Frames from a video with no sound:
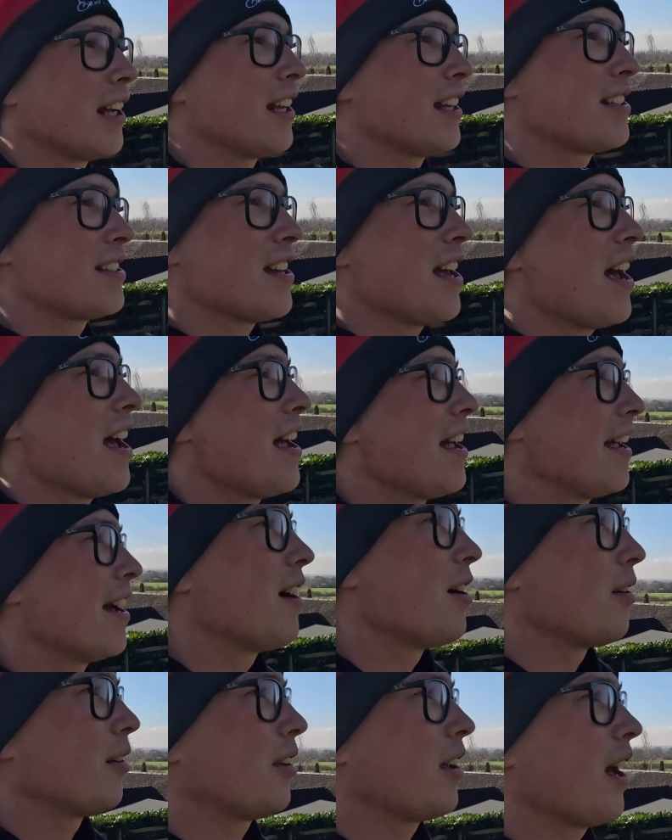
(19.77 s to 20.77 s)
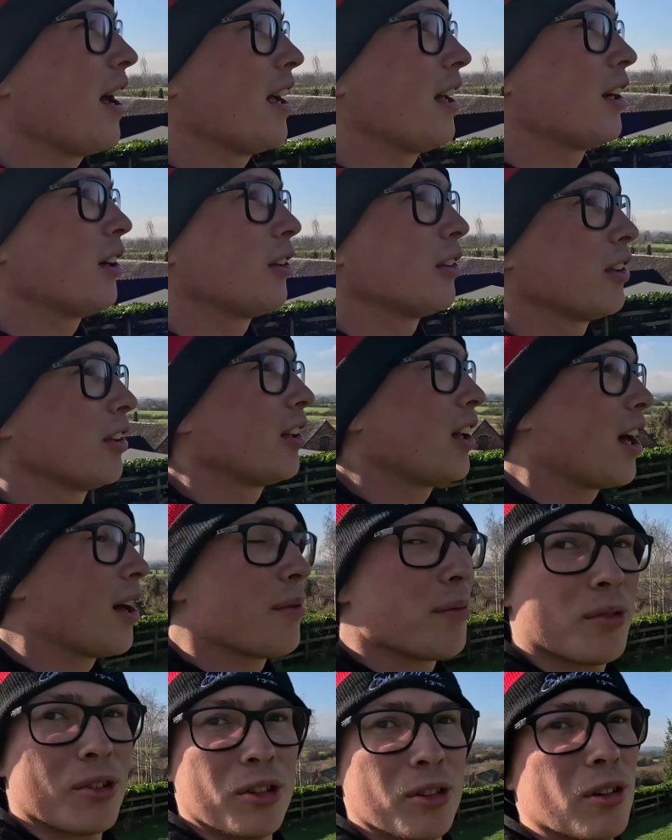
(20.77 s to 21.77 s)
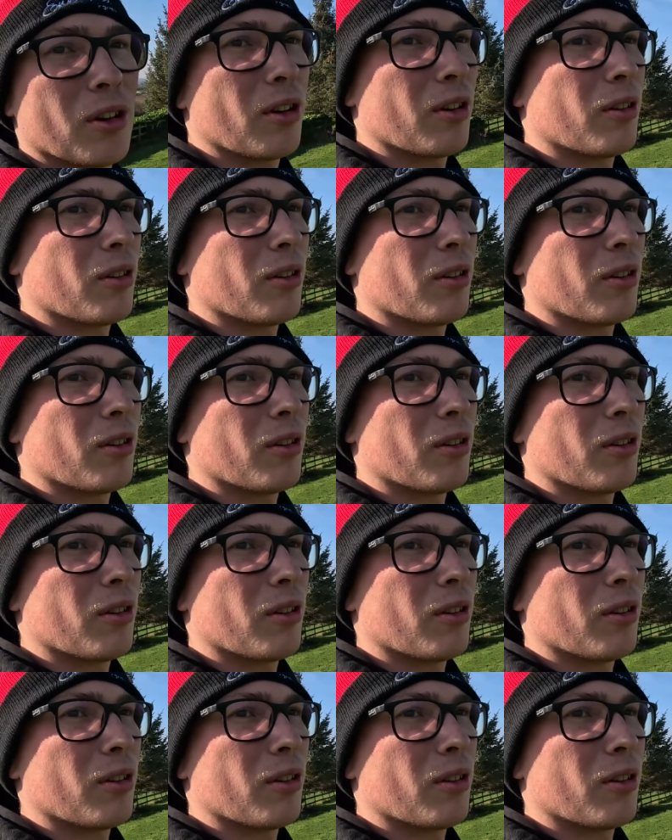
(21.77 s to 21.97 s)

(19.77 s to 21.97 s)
is a-okay and all the lambs are